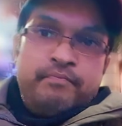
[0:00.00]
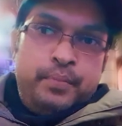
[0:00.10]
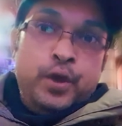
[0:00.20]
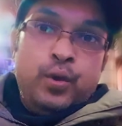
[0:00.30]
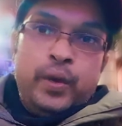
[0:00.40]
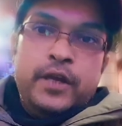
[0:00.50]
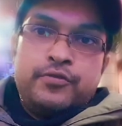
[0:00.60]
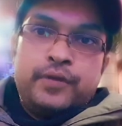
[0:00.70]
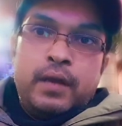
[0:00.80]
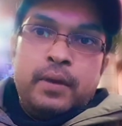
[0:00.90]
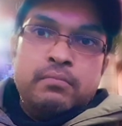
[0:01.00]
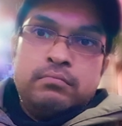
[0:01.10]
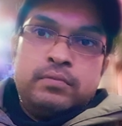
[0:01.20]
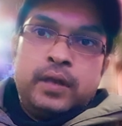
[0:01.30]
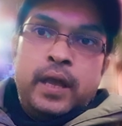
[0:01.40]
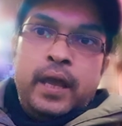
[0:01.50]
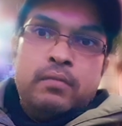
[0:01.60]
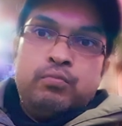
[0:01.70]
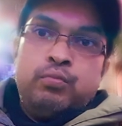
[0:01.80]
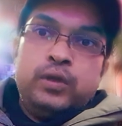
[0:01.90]
Pure electric. I mean, hey,
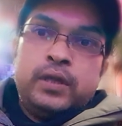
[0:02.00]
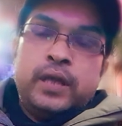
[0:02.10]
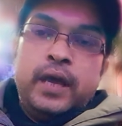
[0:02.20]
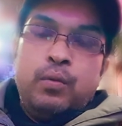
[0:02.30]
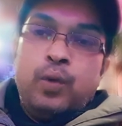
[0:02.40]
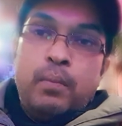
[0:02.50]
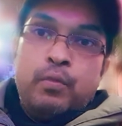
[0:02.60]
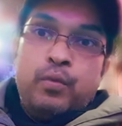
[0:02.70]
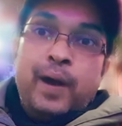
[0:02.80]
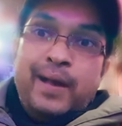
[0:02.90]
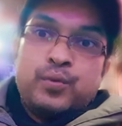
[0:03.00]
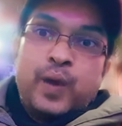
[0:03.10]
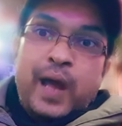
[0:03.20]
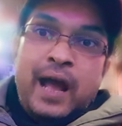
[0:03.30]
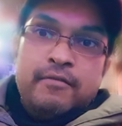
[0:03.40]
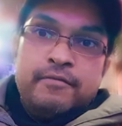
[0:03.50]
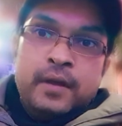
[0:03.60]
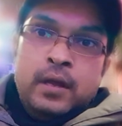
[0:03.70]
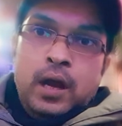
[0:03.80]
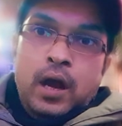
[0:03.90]
what the hell? We might as well have
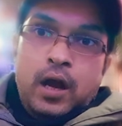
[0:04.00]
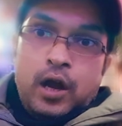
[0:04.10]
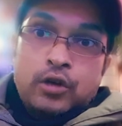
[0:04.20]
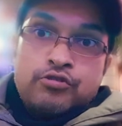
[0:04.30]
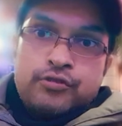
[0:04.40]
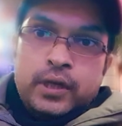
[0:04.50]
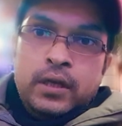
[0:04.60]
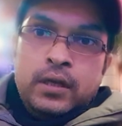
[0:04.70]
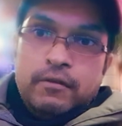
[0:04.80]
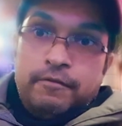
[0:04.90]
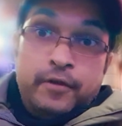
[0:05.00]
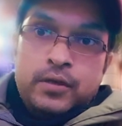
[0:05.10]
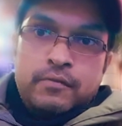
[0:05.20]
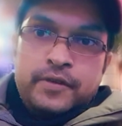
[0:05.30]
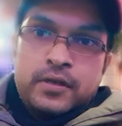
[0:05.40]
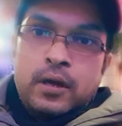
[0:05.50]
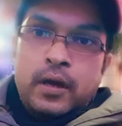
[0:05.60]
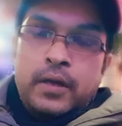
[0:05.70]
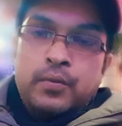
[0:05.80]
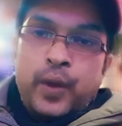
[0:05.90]
a country, the first of its
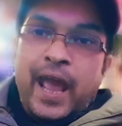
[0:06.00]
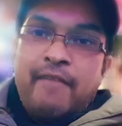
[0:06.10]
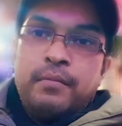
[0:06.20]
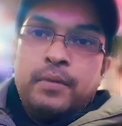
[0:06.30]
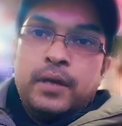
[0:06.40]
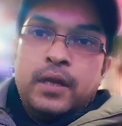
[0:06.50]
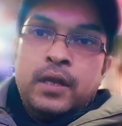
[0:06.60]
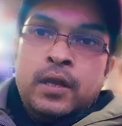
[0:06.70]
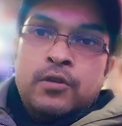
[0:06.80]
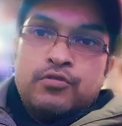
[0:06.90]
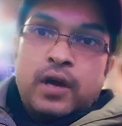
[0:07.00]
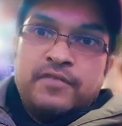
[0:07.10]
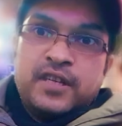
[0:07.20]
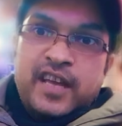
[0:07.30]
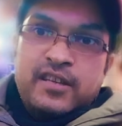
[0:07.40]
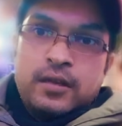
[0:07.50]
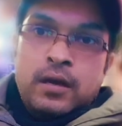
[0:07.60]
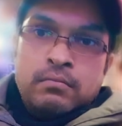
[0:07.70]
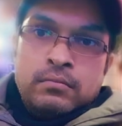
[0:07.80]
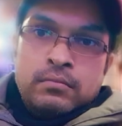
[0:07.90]
kind, where everybody drives a Tesla.
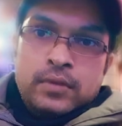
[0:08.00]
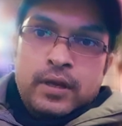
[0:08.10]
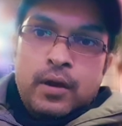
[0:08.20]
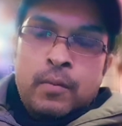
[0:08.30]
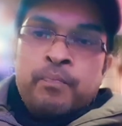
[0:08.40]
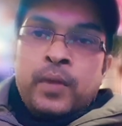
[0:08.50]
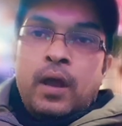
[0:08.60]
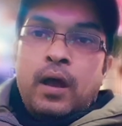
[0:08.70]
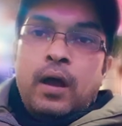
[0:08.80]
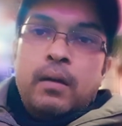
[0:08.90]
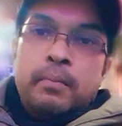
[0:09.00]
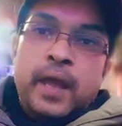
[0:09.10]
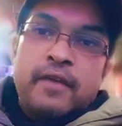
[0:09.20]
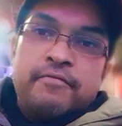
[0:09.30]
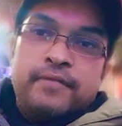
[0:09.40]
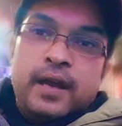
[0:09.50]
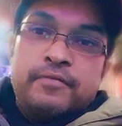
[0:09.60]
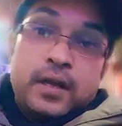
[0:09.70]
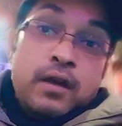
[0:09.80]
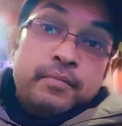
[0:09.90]
If
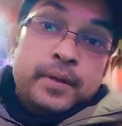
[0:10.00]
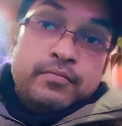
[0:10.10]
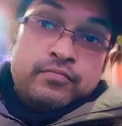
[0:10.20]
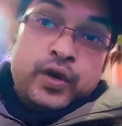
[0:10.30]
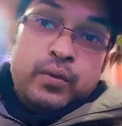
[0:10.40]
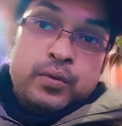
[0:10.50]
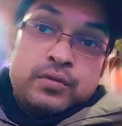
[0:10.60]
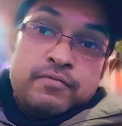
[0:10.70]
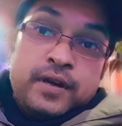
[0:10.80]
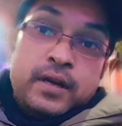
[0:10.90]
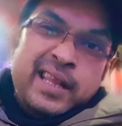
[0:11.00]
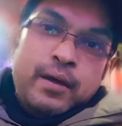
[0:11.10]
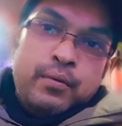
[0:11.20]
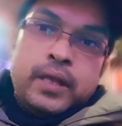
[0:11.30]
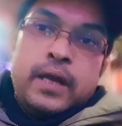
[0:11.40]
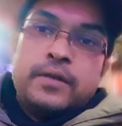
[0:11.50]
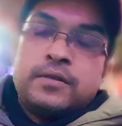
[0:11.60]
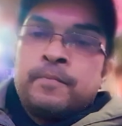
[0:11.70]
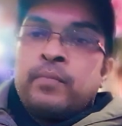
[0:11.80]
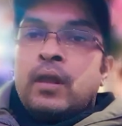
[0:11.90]
the government really wants to fund it that way, that is.
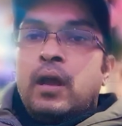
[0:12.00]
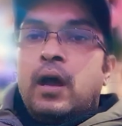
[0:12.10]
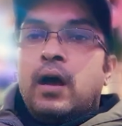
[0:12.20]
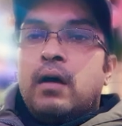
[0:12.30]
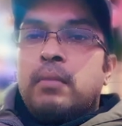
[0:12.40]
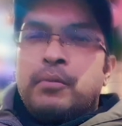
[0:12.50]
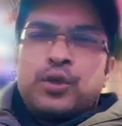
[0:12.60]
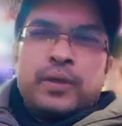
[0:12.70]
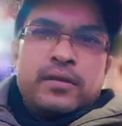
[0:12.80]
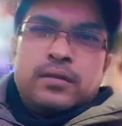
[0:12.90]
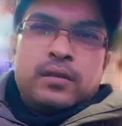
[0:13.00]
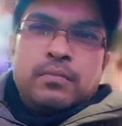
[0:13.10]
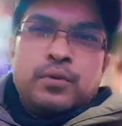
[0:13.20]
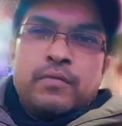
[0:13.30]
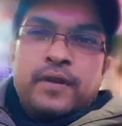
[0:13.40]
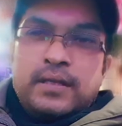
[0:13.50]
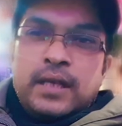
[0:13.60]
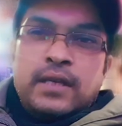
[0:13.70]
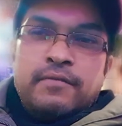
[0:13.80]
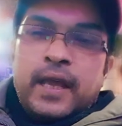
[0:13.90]
I'm sure there's some sort of an
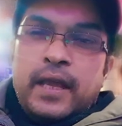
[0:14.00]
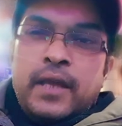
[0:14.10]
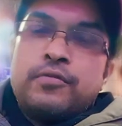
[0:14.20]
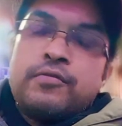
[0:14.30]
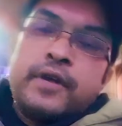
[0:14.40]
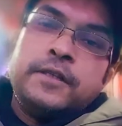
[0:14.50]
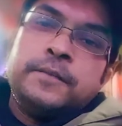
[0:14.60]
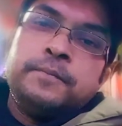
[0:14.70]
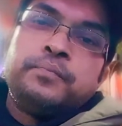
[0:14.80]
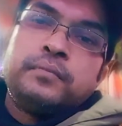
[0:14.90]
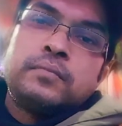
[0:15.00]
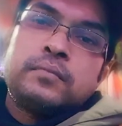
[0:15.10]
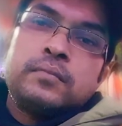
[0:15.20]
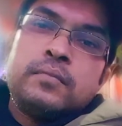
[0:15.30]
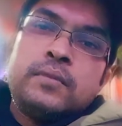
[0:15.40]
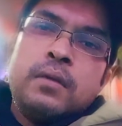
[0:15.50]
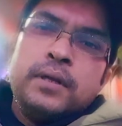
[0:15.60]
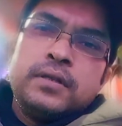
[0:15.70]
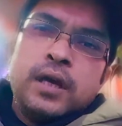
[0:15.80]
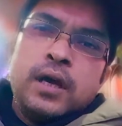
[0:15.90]
incentive they could create.
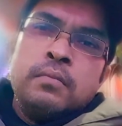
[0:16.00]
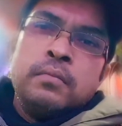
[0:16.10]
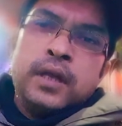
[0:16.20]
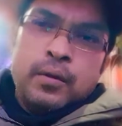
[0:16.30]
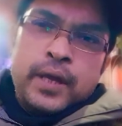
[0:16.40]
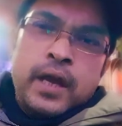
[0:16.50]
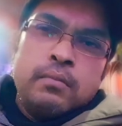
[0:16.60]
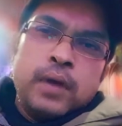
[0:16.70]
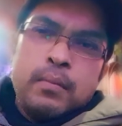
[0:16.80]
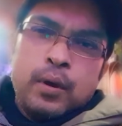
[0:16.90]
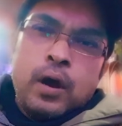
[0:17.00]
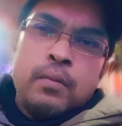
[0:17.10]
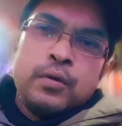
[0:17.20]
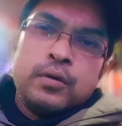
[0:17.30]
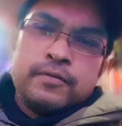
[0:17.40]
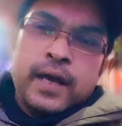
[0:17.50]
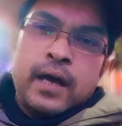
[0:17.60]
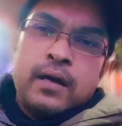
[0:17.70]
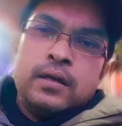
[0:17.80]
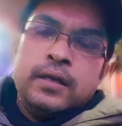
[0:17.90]
But yeah, I'm all good for
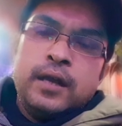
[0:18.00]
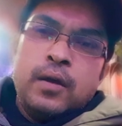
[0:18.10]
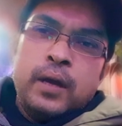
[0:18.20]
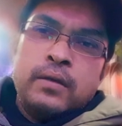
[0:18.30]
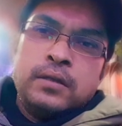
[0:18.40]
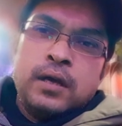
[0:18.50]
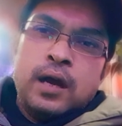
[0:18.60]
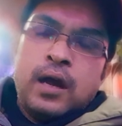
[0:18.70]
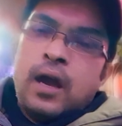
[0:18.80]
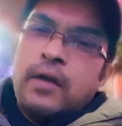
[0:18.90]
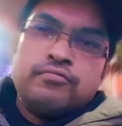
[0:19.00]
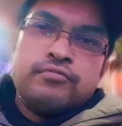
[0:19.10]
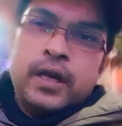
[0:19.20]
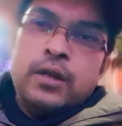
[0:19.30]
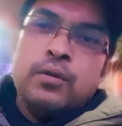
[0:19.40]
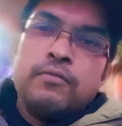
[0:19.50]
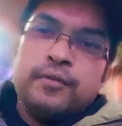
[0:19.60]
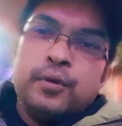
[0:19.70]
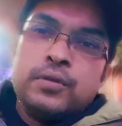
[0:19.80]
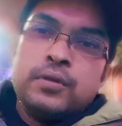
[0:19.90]
that. And I really look
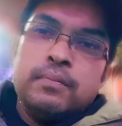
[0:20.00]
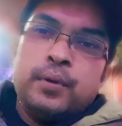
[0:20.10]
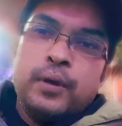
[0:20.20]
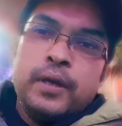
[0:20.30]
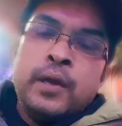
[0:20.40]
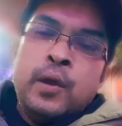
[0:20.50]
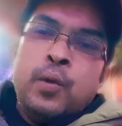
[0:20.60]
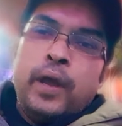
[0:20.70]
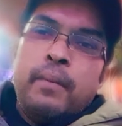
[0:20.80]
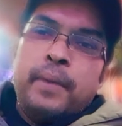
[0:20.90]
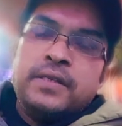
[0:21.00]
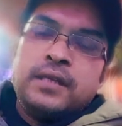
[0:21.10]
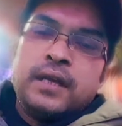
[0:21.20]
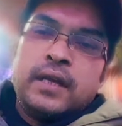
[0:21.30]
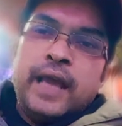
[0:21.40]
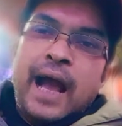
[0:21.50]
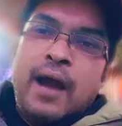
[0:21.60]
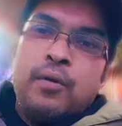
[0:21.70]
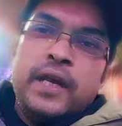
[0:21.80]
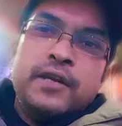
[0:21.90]
forward to the point where basically
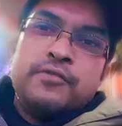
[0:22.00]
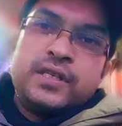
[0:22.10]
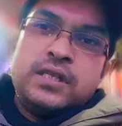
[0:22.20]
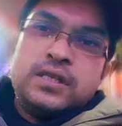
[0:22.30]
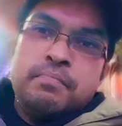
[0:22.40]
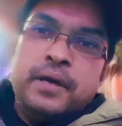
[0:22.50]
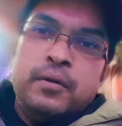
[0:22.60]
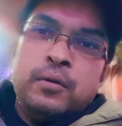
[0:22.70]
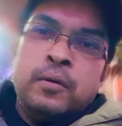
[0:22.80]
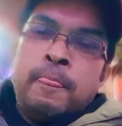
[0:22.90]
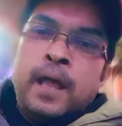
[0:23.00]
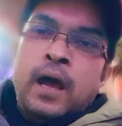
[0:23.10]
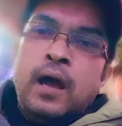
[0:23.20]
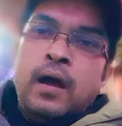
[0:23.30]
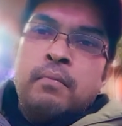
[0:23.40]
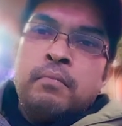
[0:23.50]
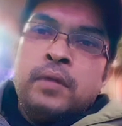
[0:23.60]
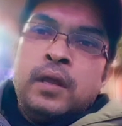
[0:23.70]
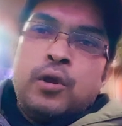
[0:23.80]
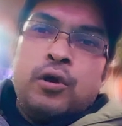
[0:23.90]
our electricity bill
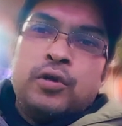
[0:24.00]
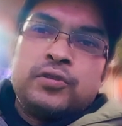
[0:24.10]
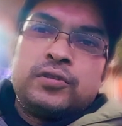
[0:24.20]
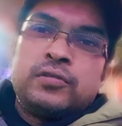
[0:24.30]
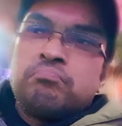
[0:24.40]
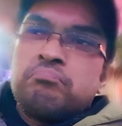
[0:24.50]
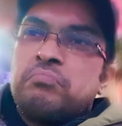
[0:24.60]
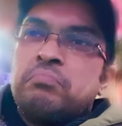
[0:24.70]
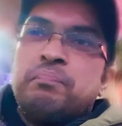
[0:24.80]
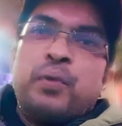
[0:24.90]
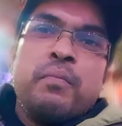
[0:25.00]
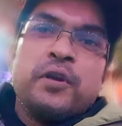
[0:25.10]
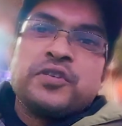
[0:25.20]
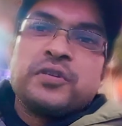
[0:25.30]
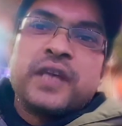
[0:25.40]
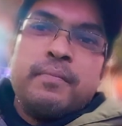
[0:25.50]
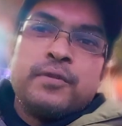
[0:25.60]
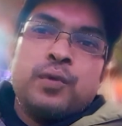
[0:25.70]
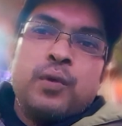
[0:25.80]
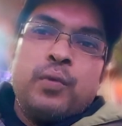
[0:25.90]
costs pretty much the same
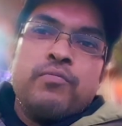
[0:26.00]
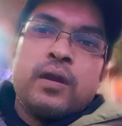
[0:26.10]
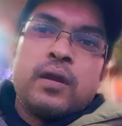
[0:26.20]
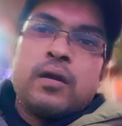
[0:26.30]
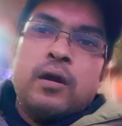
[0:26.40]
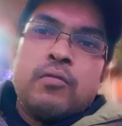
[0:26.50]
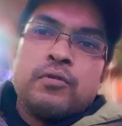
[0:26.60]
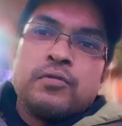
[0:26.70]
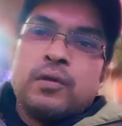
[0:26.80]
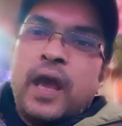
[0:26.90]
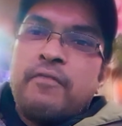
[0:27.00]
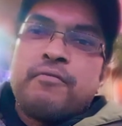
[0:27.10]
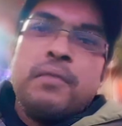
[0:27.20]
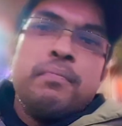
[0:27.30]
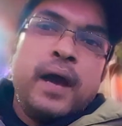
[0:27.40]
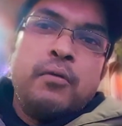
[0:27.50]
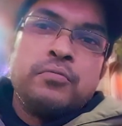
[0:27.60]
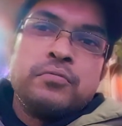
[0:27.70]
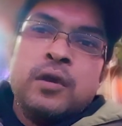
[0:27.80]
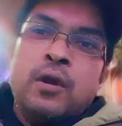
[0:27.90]
as what we run a car on. So like
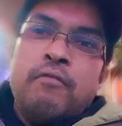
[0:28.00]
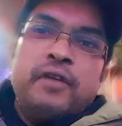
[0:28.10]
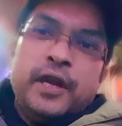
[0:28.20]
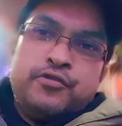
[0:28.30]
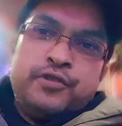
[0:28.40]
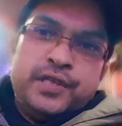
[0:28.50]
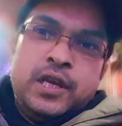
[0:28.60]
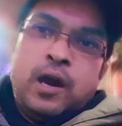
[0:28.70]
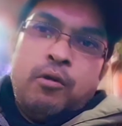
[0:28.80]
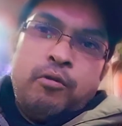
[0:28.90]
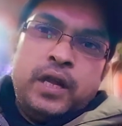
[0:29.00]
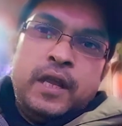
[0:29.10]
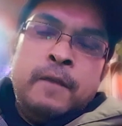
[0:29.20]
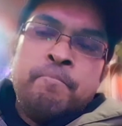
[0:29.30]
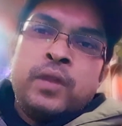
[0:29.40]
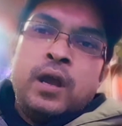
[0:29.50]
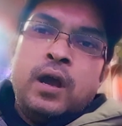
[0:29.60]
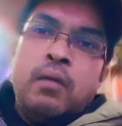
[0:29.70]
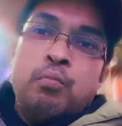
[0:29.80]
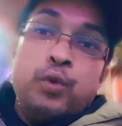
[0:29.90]
£3 of electricity currently
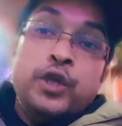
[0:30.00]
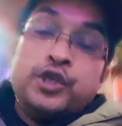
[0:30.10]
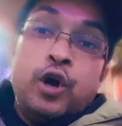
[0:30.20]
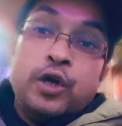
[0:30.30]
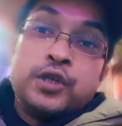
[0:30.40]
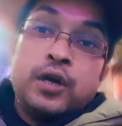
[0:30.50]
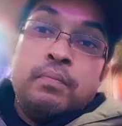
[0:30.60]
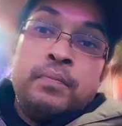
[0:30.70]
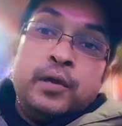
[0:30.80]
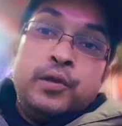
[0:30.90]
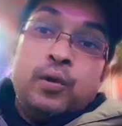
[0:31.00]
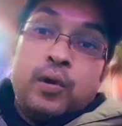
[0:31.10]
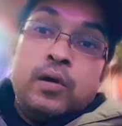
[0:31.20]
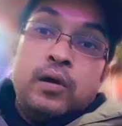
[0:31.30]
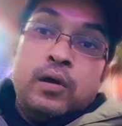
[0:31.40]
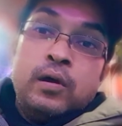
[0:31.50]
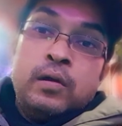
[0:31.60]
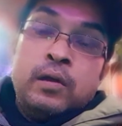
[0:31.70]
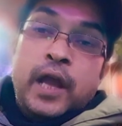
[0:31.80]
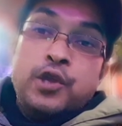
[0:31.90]
will charge up your car,
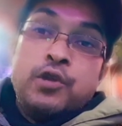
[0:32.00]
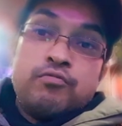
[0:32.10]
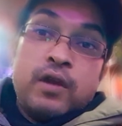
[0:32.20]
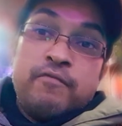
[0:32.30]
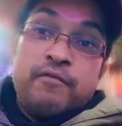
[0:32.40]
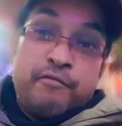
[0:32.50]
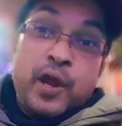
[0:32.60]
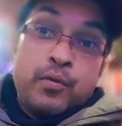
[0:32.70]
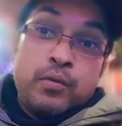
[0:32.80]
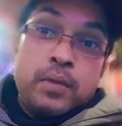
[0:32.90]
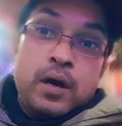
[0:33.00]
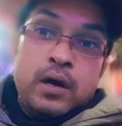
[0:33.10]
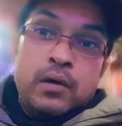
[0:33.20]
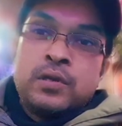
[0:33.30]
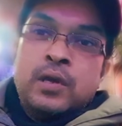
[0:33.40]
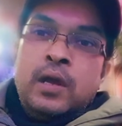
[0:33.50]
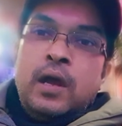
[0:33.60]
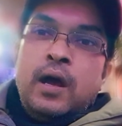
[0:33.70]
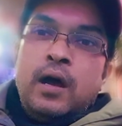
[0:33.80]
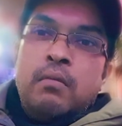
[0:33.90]
and you can run it for 300 miles.
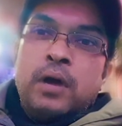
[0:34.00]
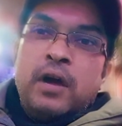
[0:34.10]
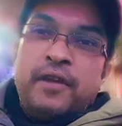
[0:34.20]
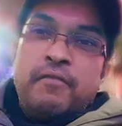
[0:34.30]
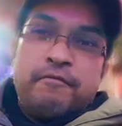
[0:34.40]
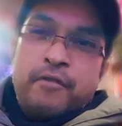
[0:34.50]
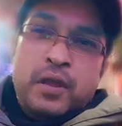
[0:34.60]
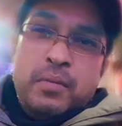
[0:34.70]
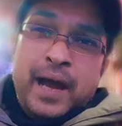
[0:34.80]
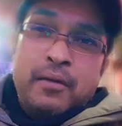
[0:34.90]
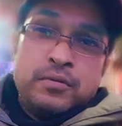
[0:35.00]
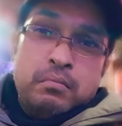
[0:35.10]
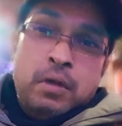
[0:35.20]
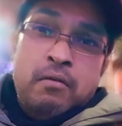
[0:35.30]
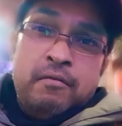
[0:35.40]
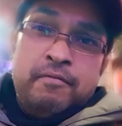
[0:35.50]
I think £3 a month